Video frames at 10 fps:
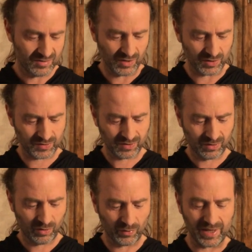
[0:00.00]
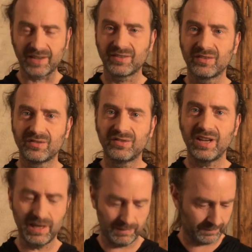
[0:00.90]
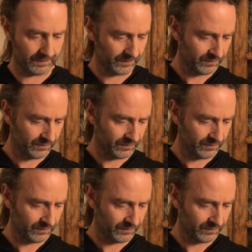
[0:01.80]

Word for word: Just Connect Team?